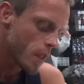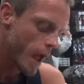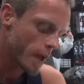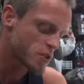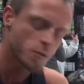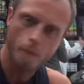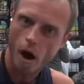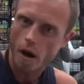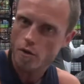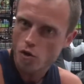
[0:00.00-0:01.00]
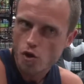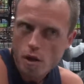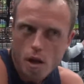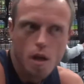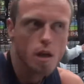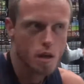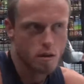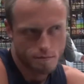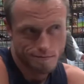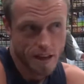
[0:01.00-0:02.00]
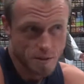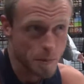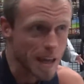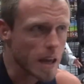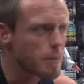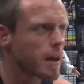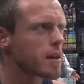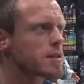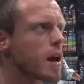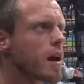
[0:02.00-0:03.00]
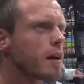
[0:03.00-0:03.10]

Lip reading: as Sponge, as me, because I